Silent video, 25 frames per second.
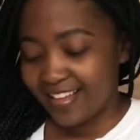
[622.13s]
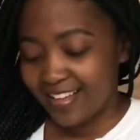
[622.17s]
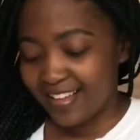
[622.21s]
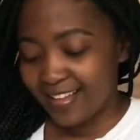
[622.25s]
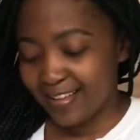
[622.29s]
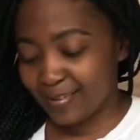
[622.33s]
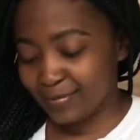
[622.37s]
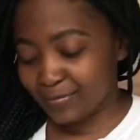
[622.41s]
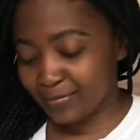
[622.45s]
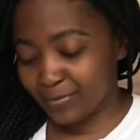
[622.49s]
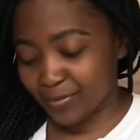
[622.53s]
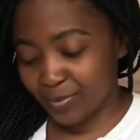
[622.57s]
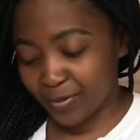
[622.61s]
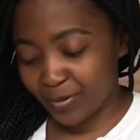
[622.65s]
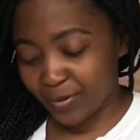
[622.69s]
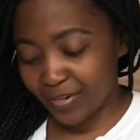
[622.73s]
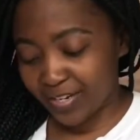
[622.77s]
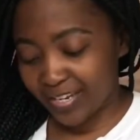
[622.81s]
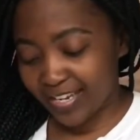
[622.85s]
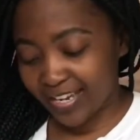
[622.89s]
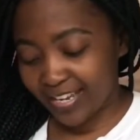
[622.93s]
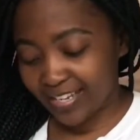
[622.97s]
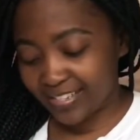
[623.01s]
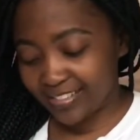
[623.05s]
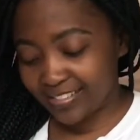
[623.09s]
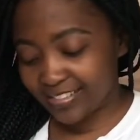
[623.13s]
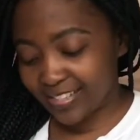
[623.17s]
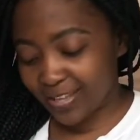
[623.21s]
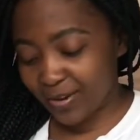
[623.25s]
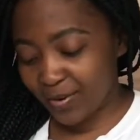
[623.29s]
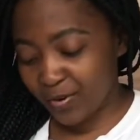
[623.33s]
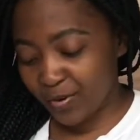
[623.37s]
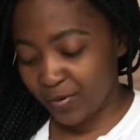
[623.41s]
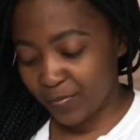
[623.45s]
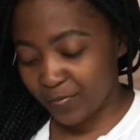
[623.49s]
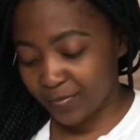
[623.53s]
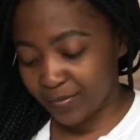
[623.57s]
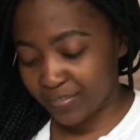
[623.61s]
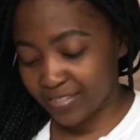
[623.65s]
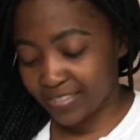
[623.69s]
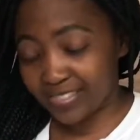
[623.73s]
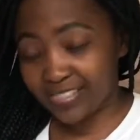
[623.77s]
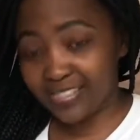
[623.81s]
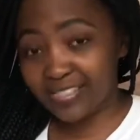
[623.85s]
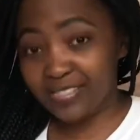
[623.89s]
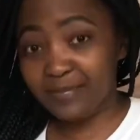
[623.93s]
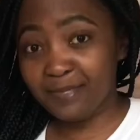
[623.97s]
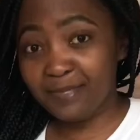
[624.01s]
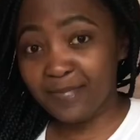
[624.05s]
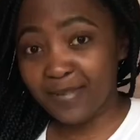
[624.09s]
I'm sorry guys, I hope it
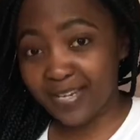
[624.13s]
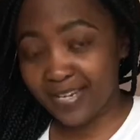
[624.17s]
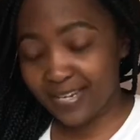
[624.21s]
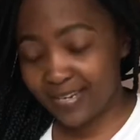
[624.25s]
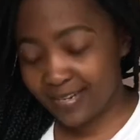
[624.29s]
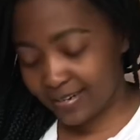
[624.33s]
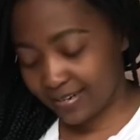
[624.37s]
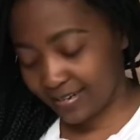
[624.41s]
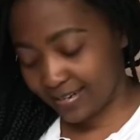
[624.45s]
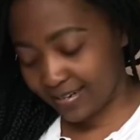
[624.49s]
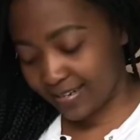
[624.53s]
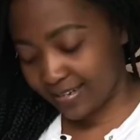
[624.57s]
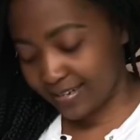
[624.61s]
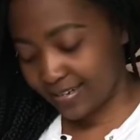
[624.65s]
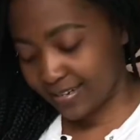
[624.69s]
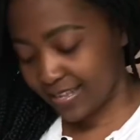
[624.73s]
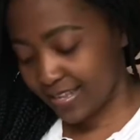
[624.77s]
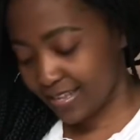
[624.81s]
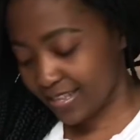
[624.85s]
doesn't make like